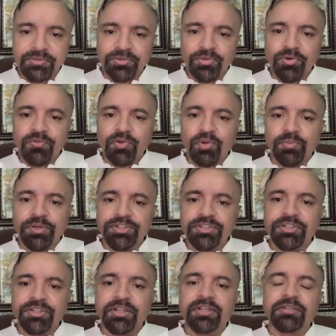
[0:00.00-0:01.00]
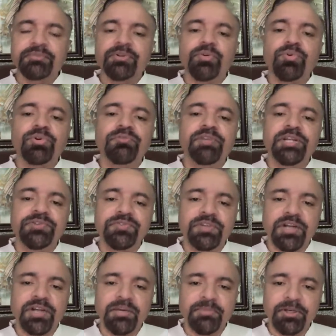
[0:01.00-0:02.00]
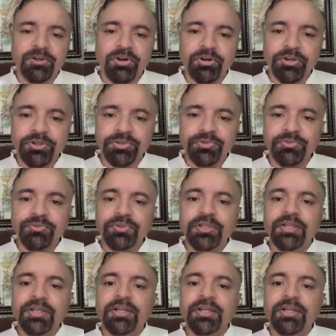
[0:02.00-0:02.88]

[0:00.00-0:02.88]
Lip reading: You go for operation, the whole village will come and cordon you.